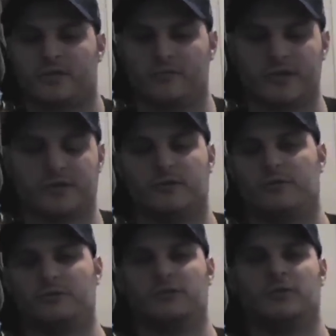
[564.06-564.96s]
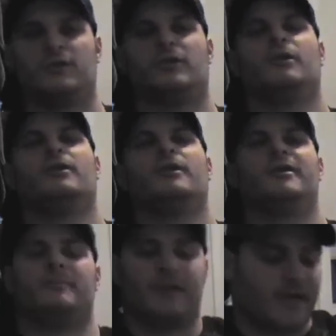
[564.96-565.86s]
the threshold,
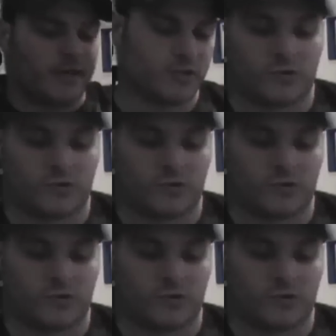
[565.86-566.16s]
and your body